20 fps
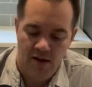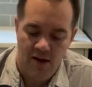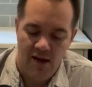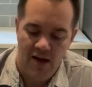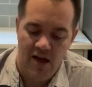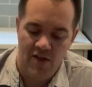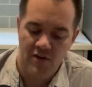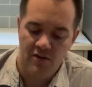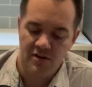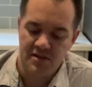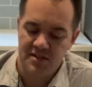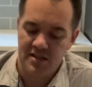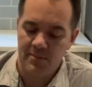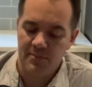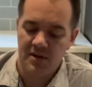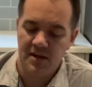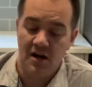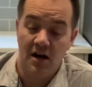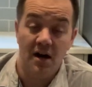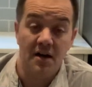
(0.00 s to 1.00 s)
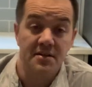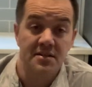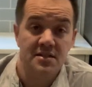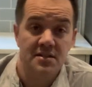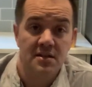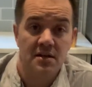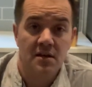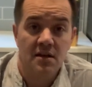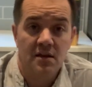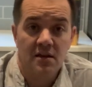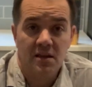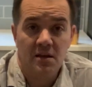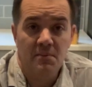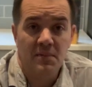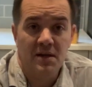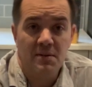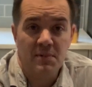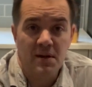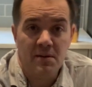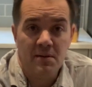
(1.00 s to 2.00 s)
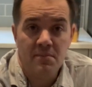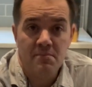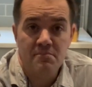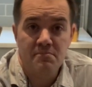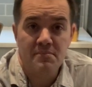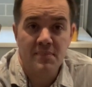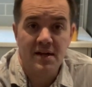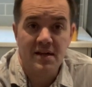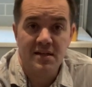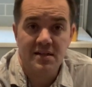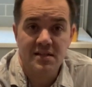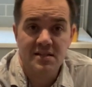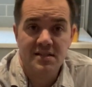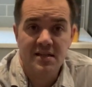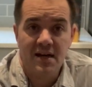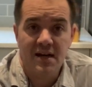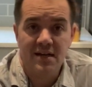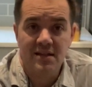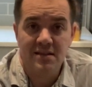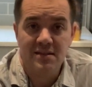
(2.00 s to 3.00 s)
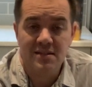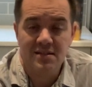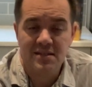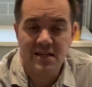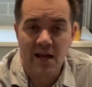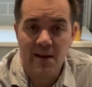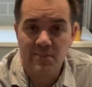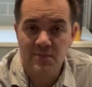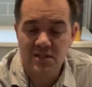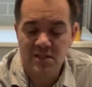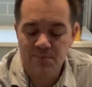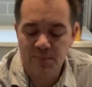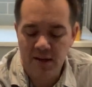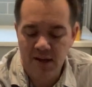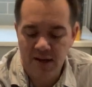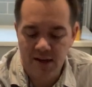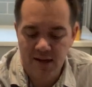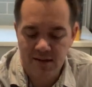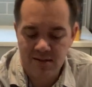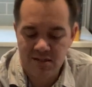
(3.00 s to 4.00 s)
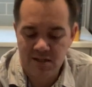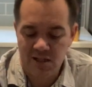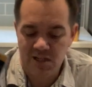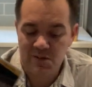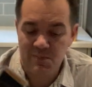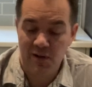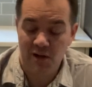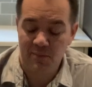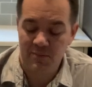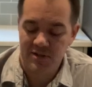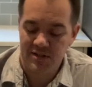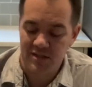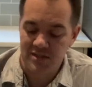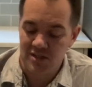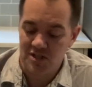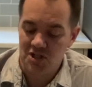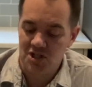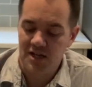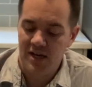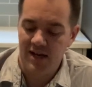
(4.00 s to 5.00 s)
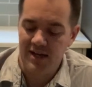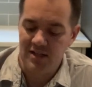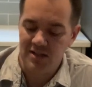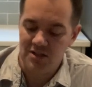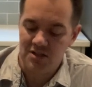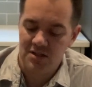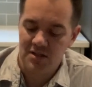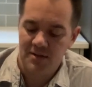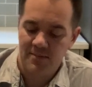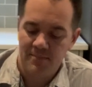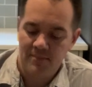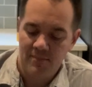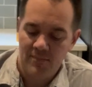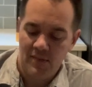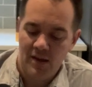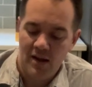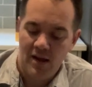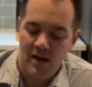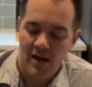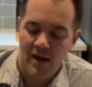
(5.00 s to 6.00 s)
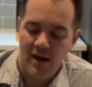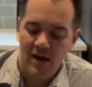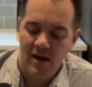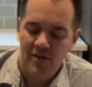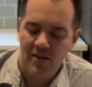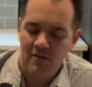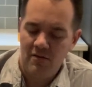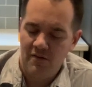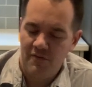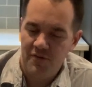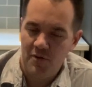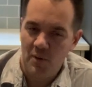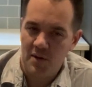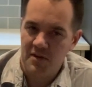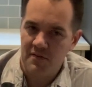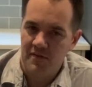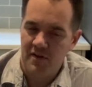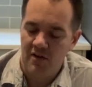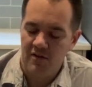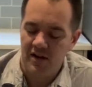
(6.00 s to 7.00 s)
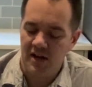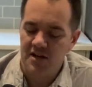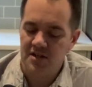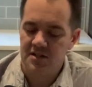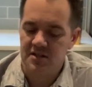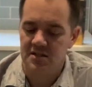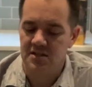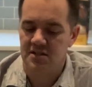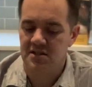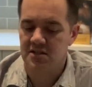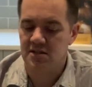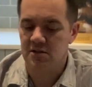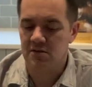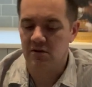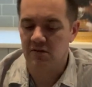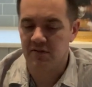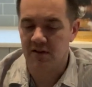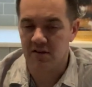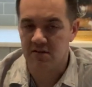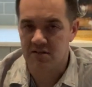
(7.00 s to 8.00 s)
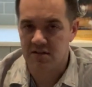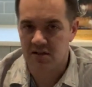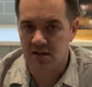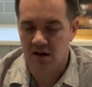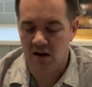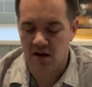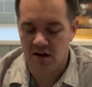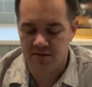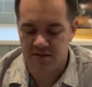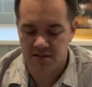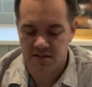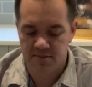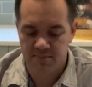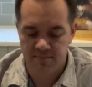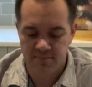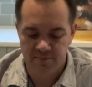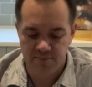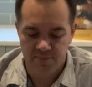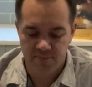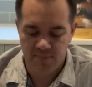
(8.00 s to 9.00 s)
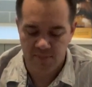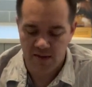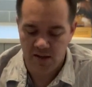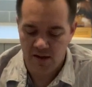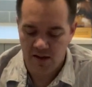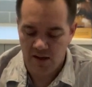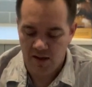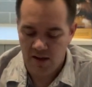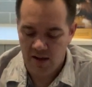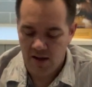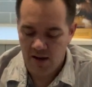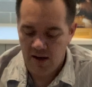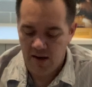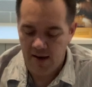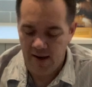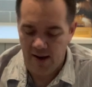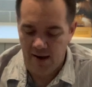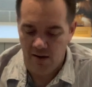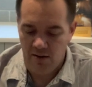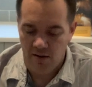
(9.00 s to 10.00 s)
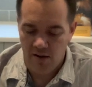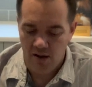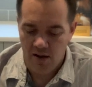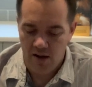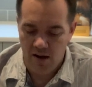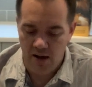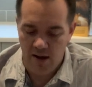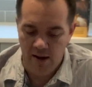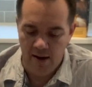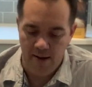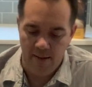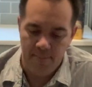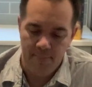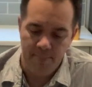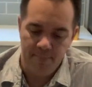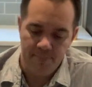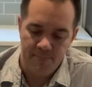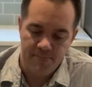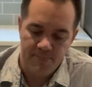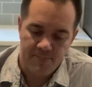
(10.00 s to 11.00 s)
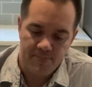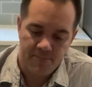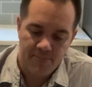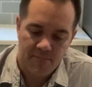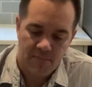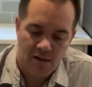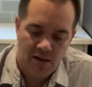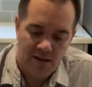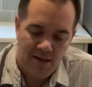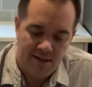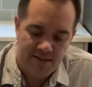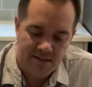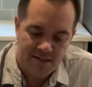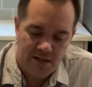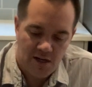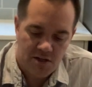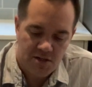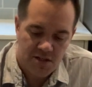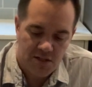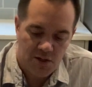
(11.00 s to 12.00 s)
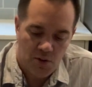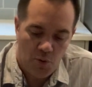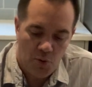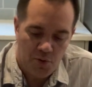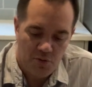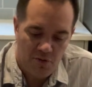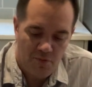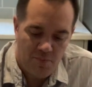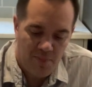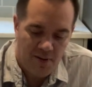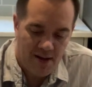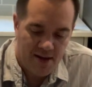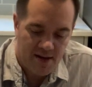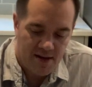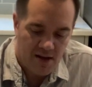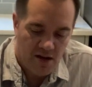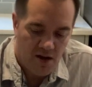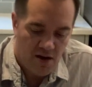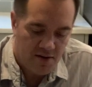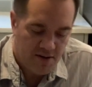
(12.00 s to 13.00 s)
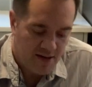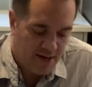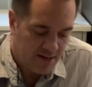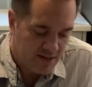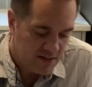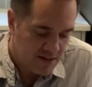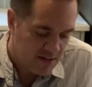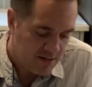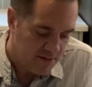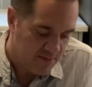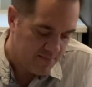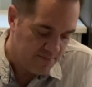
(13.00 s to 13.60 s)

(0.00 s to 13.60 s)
And there are some cards that maybe maintain the same speed, so the speedometer doesn't change. And there are a few other variations too of those cards. Now, let's go to the order of play card next.